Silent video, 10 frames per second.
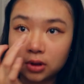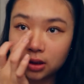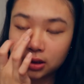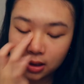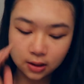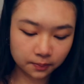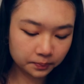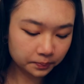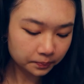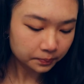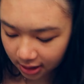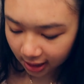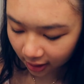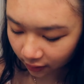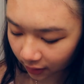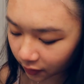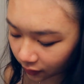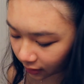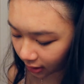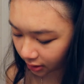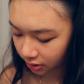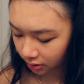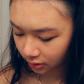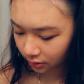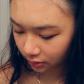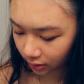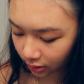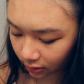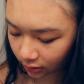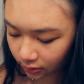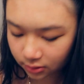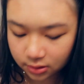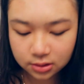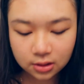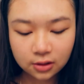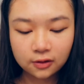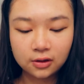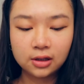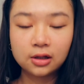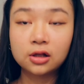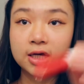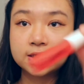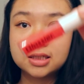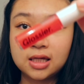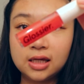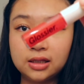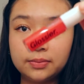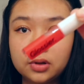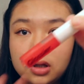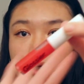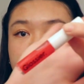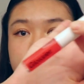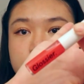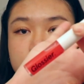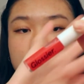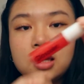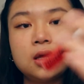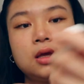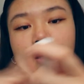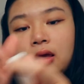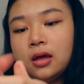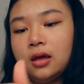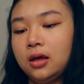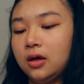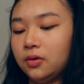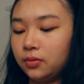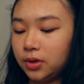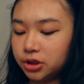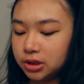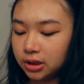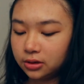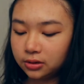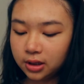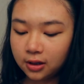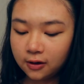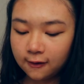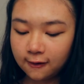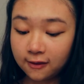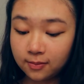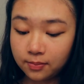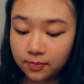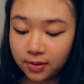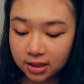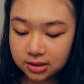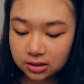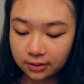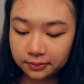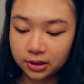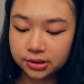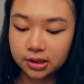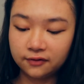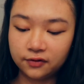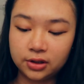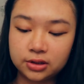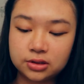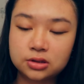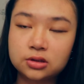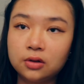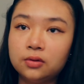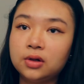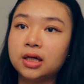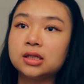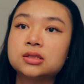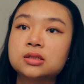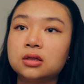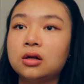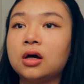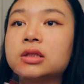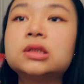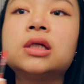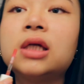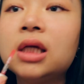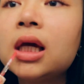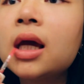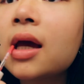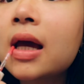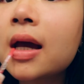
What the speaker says: Like that. And so now I'm going to use the Glossier lip gloss, which is literally the best lip gloss ever. It's so nice and not sticky.